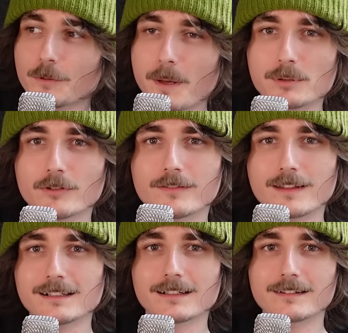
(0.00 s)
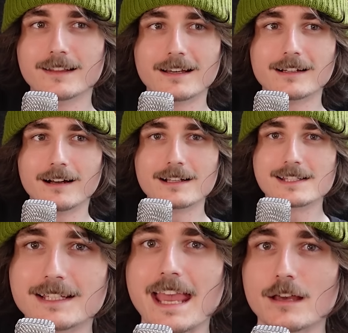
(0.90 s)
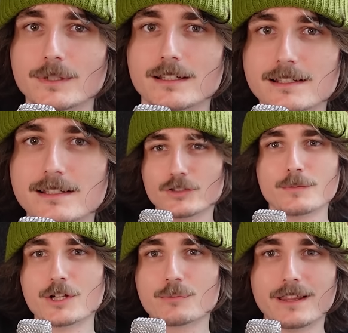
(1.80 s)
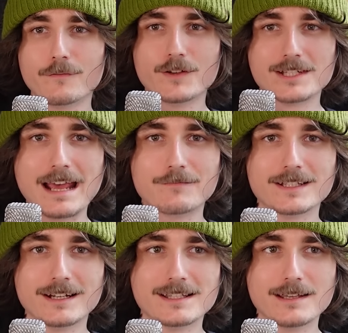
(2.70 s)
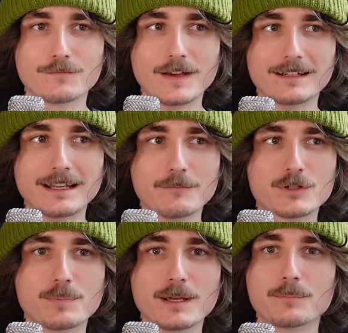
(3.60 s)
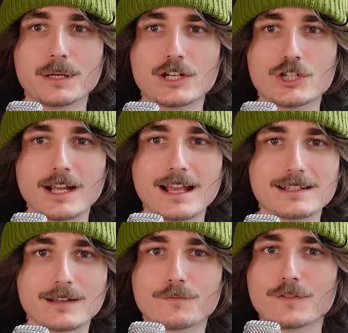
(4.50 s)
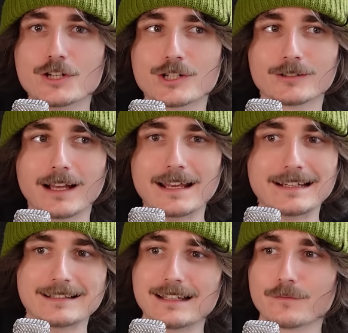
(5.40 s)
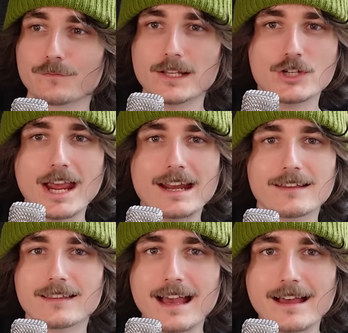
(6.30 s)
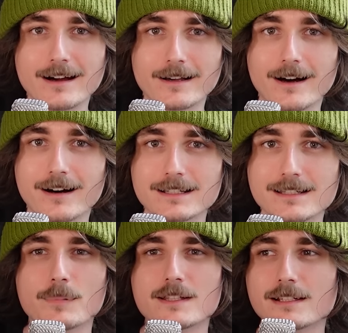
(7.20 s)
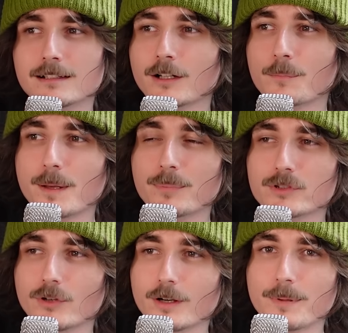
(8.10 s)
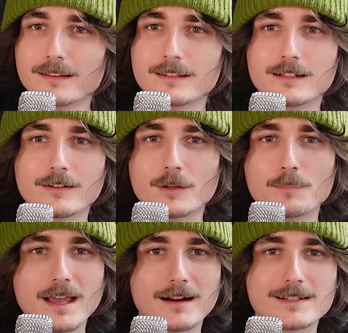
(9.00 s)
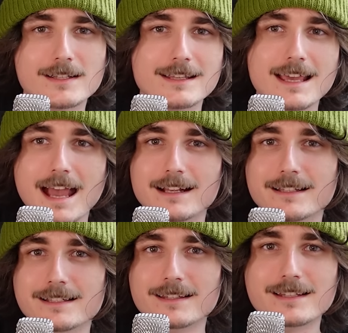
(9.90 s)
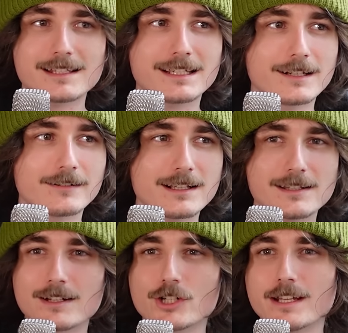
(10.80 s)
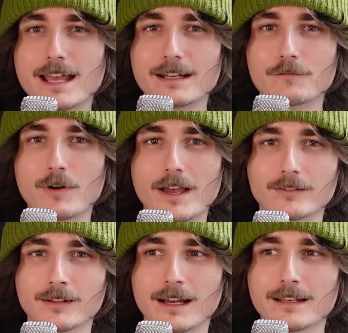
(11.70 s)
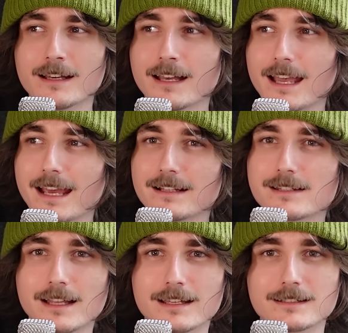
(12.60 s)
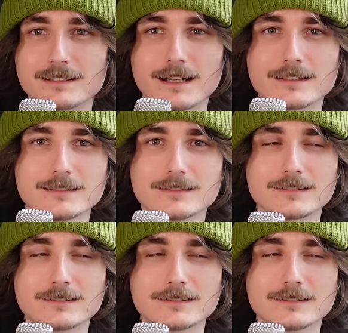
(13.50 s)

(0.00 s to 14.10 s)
only people who think like that are scammers. Not to mention when they first advertised the event, it was being pitched as official and it didn't feature any of the AI art. I've been seeing a lot of people talk about, you know, the parents and the actors and the security in such a negative way online, and it's like, you know,